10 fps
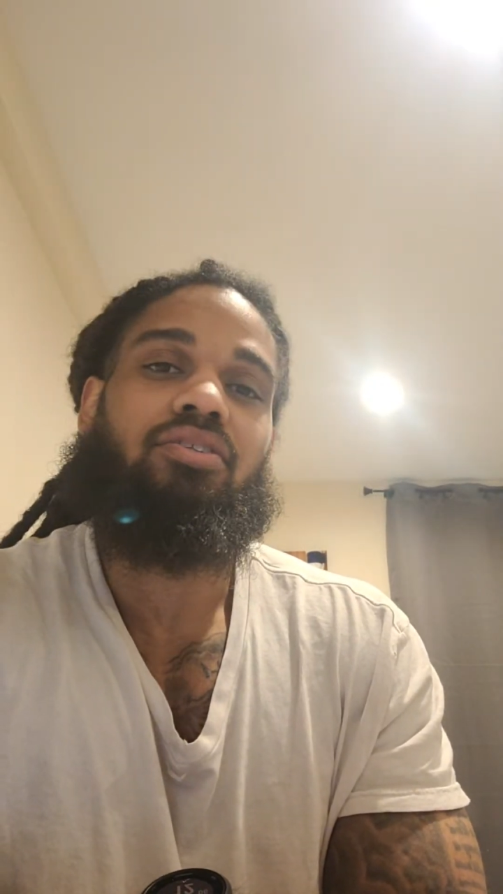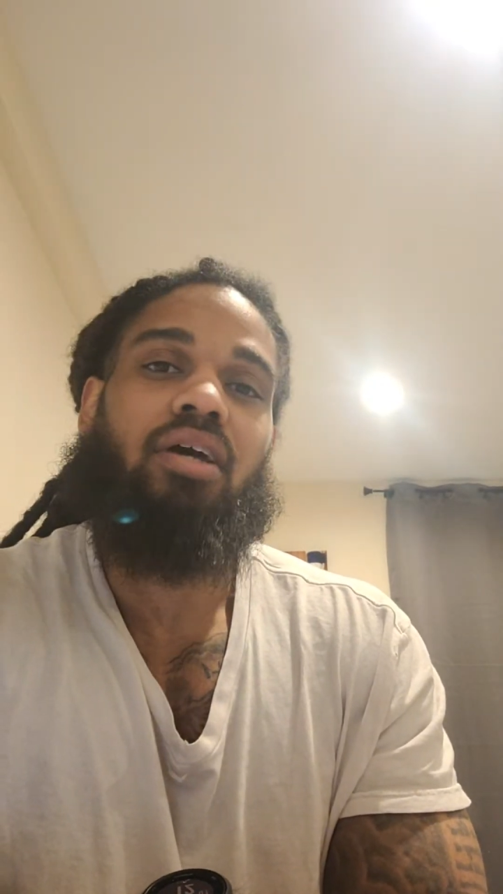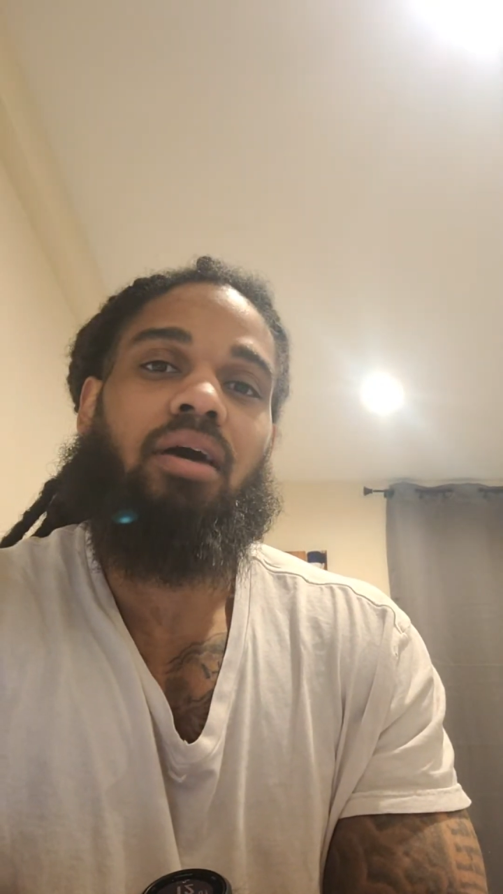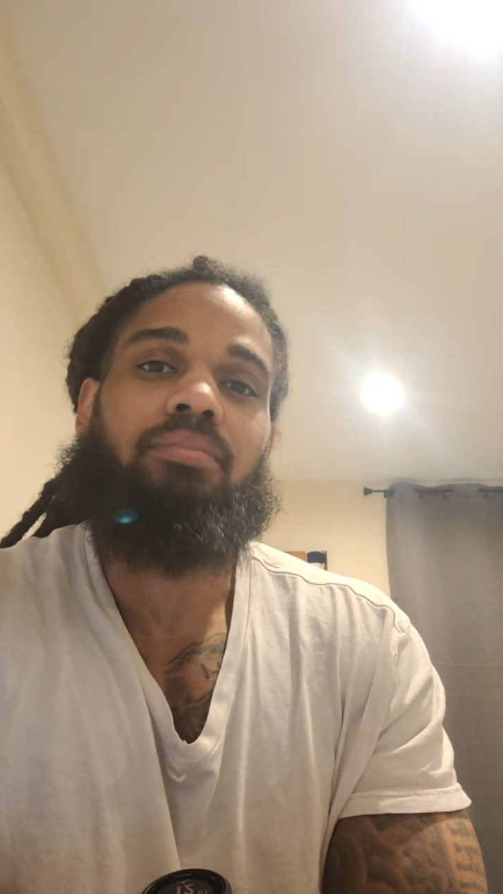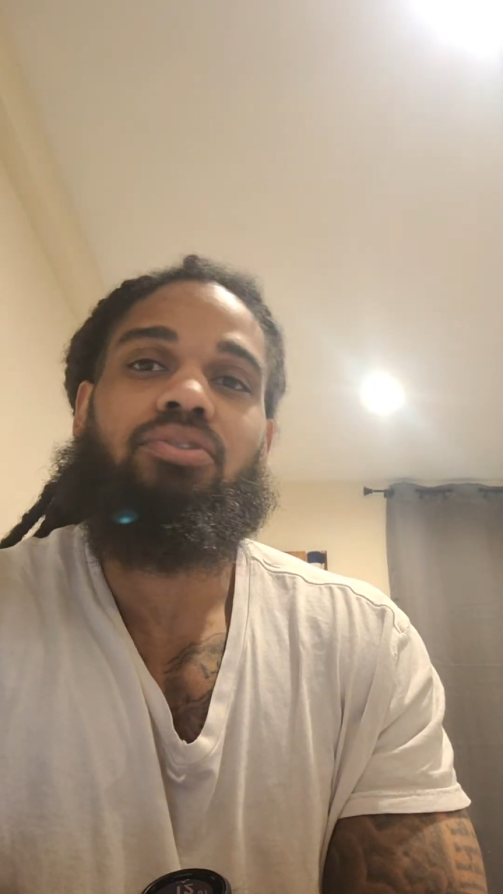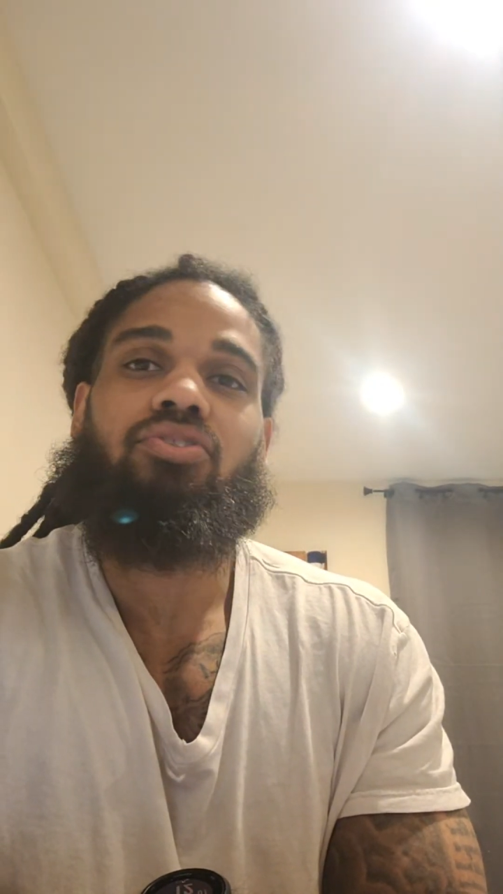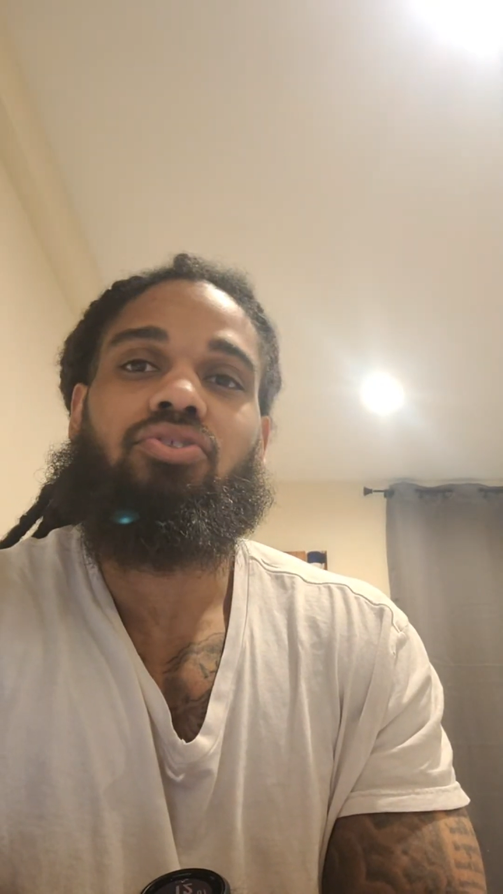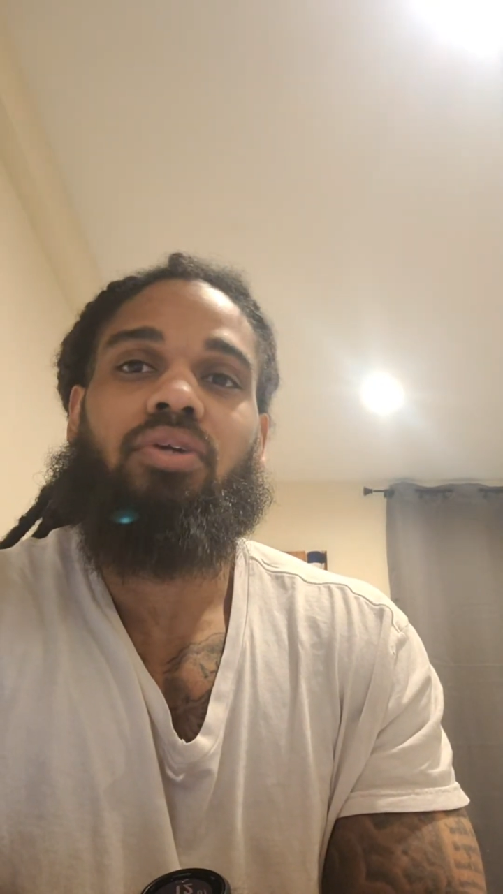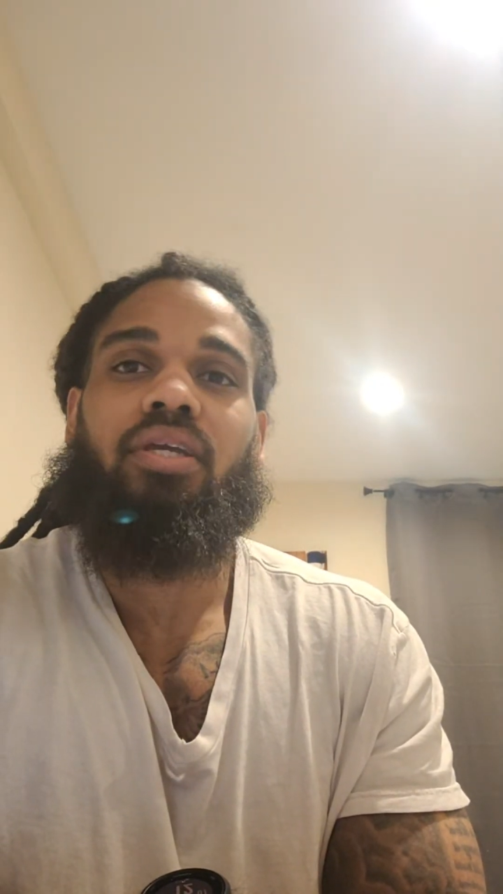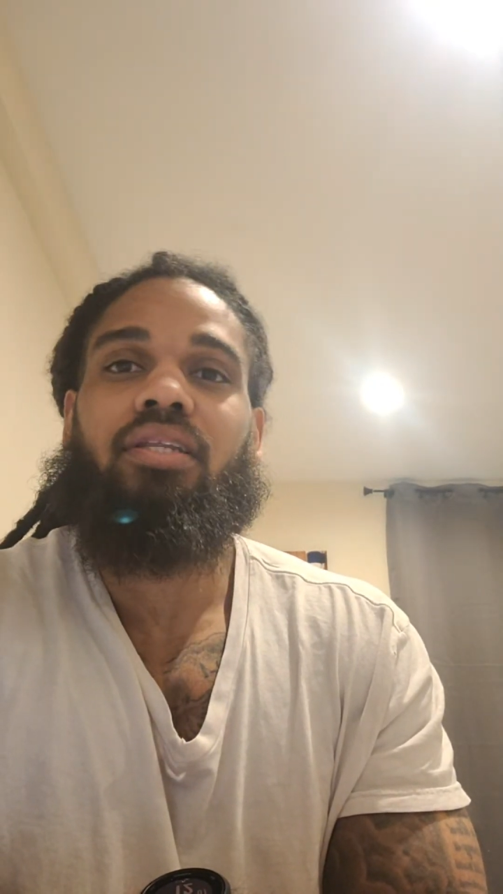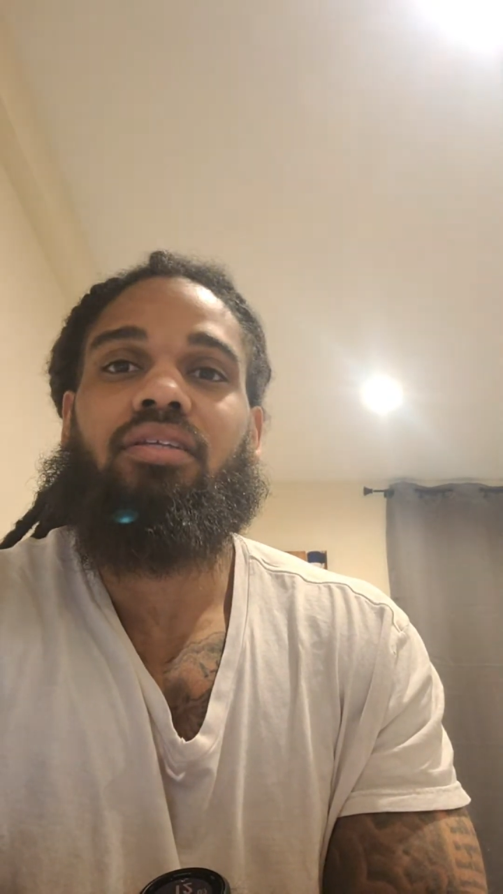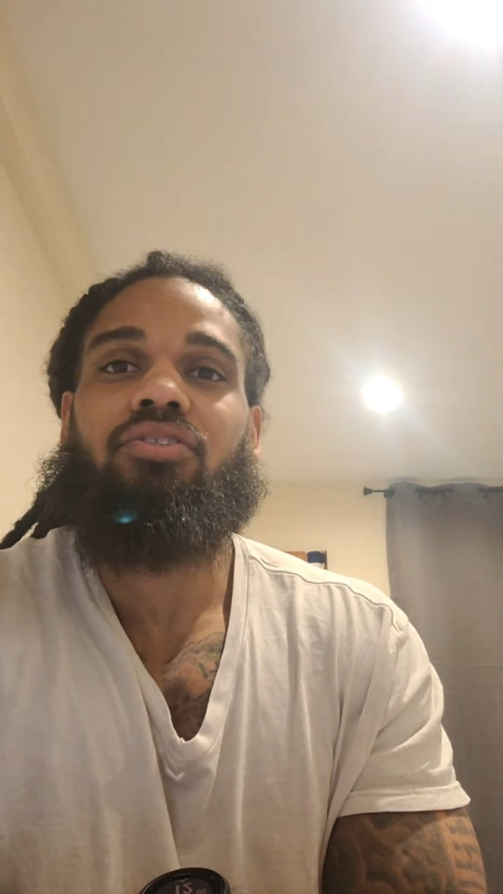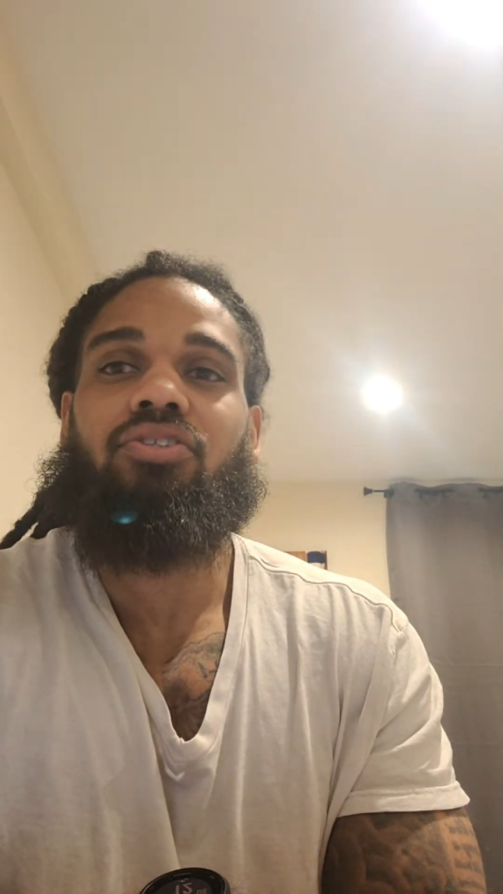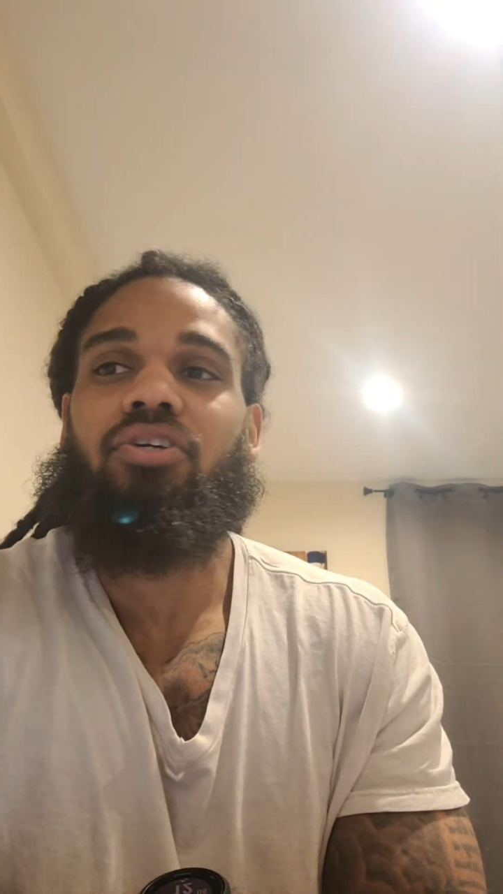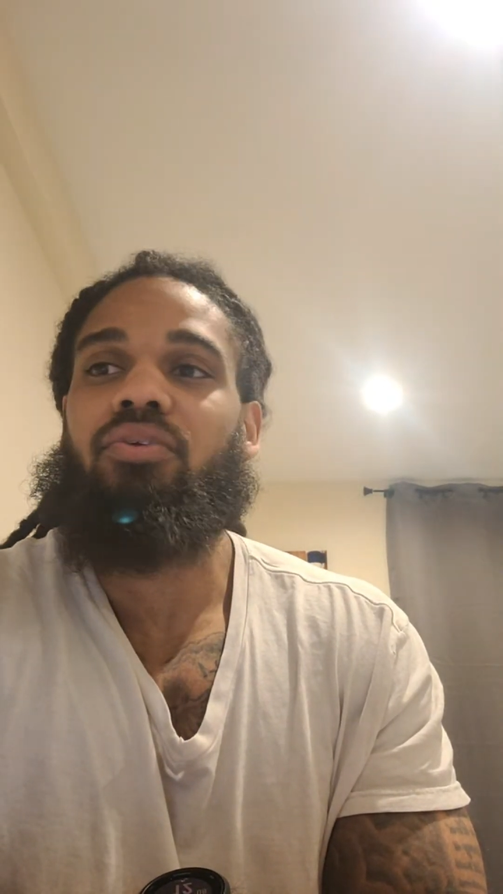option trading
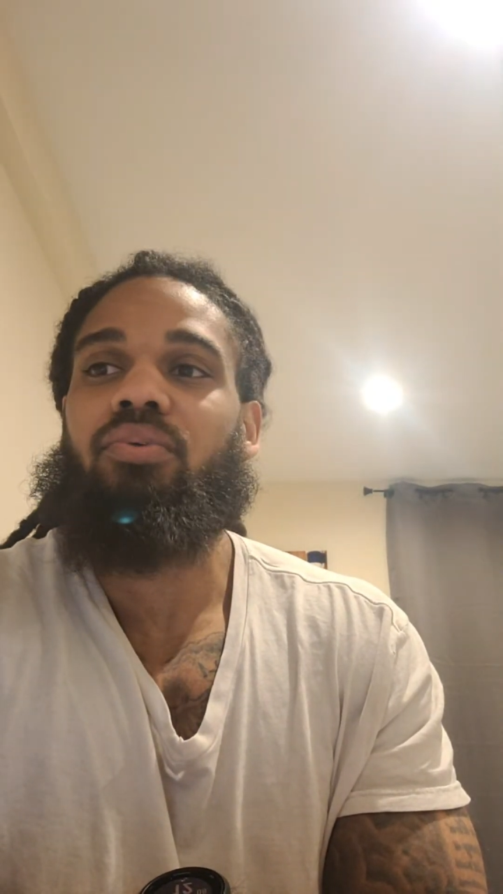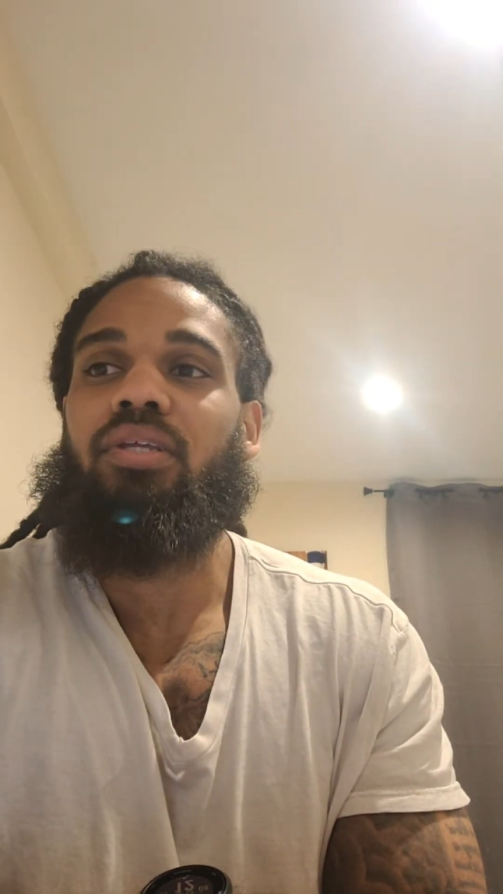journey with